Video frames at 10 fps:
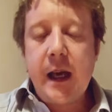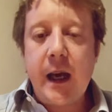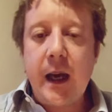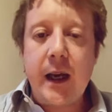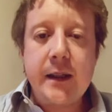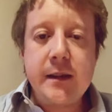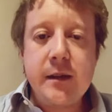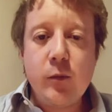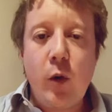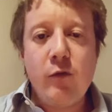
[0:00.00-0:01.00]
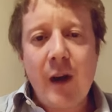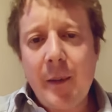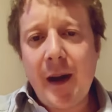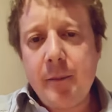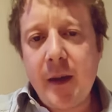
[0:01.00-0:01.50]
and what
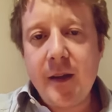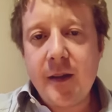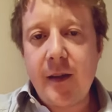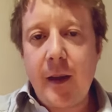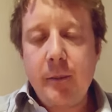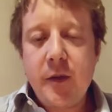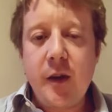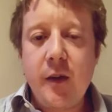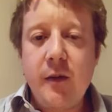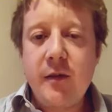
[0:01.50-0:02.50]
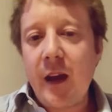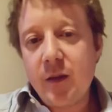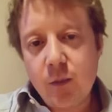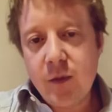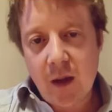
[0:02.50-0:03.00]
Ramadan means to them. So
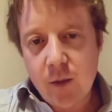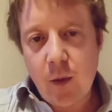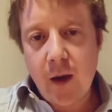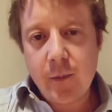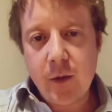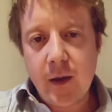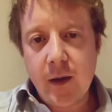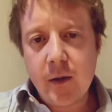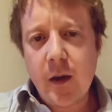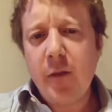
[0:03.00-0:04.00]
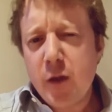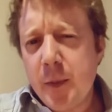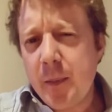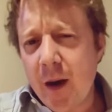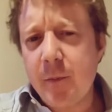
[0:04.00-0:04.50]
that's why I'm doing it. A few
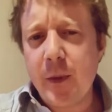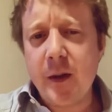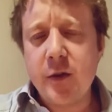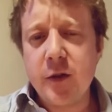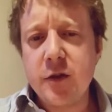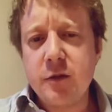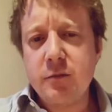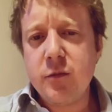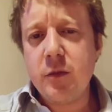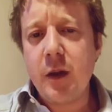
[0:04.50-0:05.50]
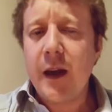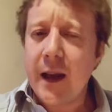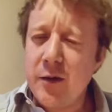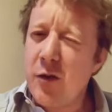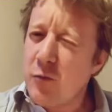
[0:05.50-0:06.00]
people have been in touch.
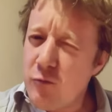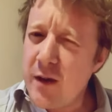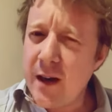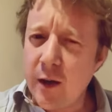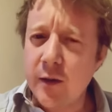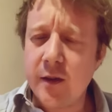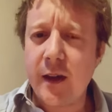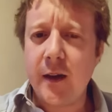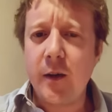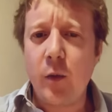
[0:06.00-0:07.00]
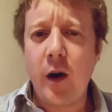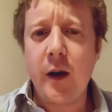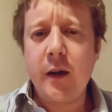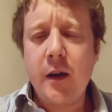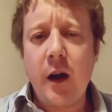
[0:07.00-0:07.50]
Again, not really understanding why.
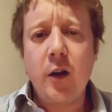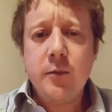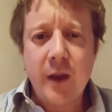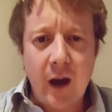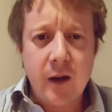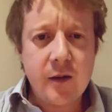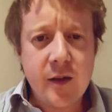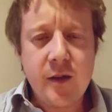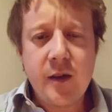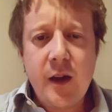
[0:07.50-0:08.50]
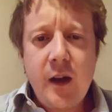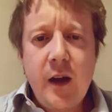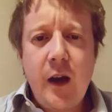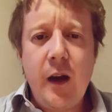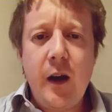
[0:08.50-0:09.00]
I hope that answers
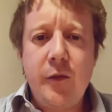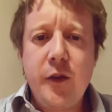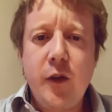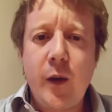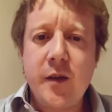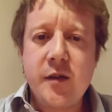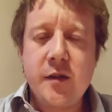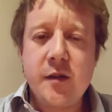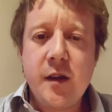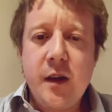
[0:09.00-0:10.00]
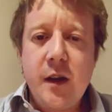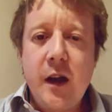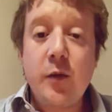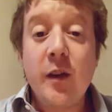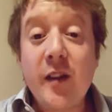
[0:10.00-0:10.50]
a few questions. I just want to